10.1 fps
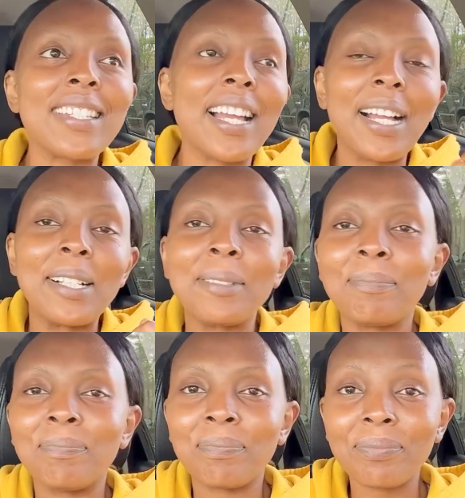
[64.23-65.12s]

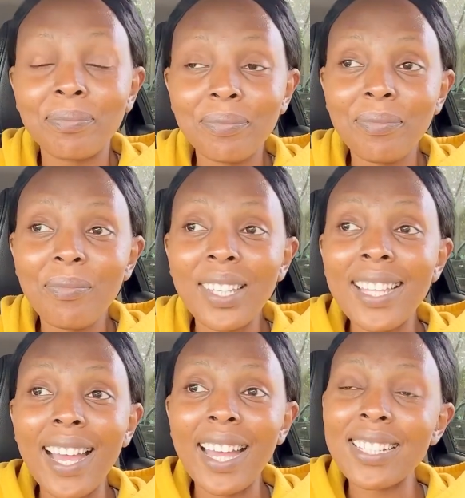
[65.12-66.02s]
um
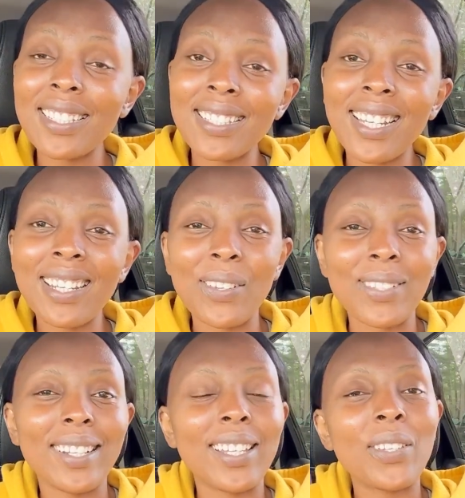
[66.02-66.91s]
yeah i decided i
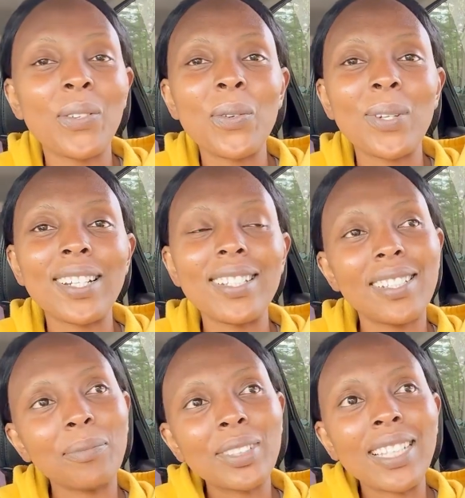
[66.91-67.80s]
was like you know
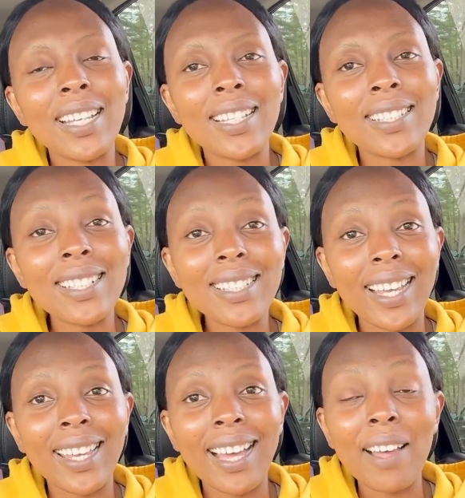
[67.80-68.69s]
what since
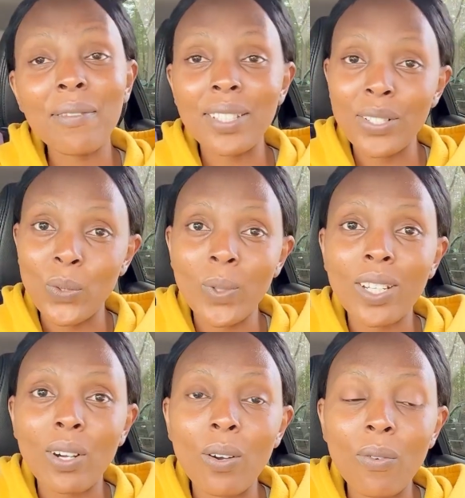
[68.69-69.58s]
i have this
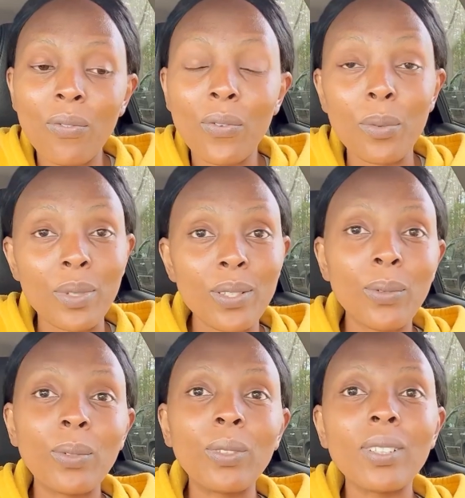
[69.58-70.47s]
week off from
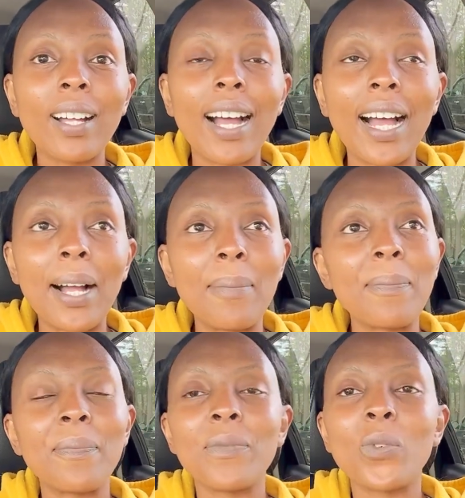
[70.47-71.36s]
school
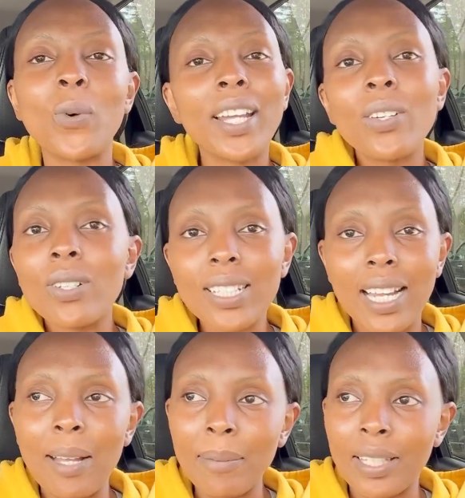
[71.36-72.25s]
um why not
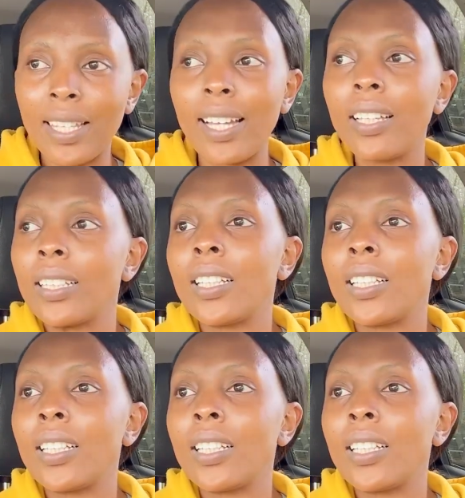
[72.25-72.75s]
come here